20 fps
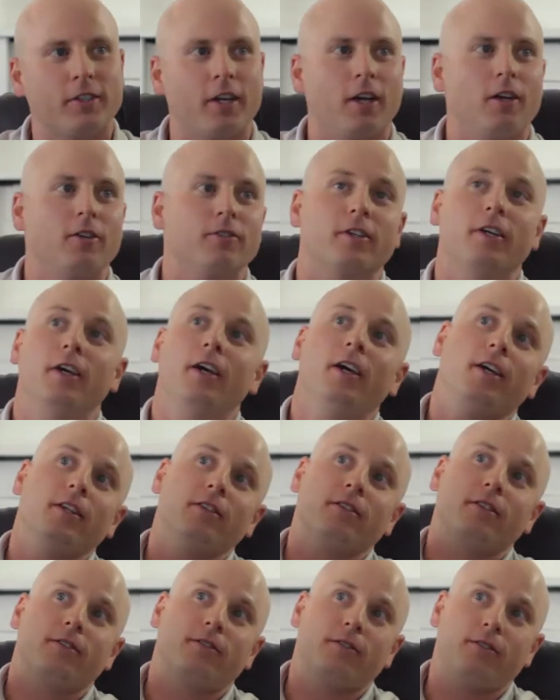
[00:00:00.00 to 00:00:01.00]
cells.
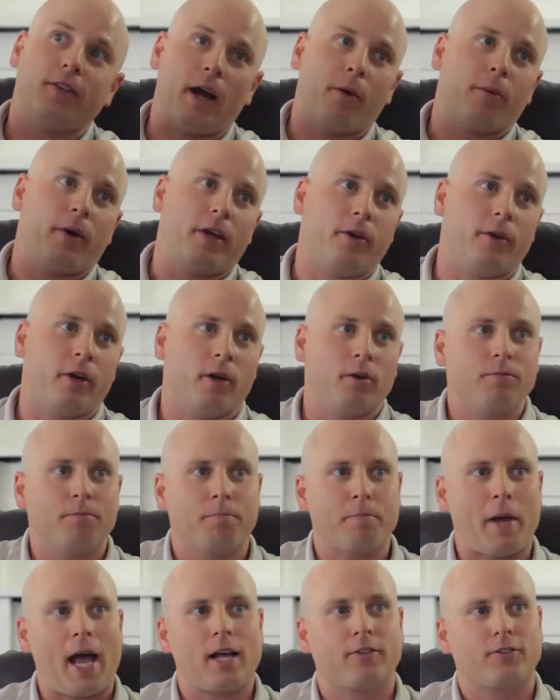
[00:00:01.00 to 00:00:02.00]
That way you
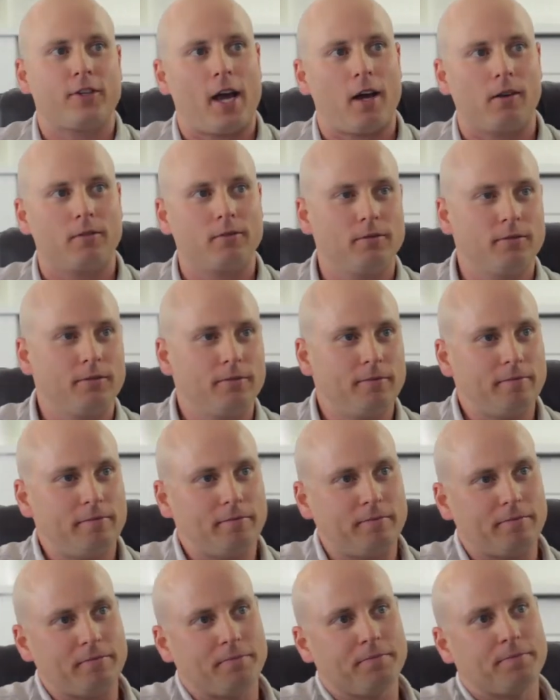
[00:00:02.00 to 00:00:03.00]
don't pass out. Do
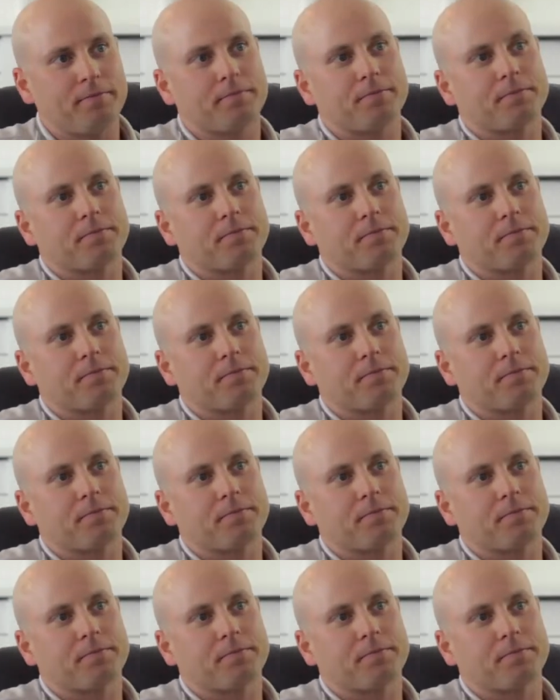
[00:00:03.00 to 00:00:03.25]
you know what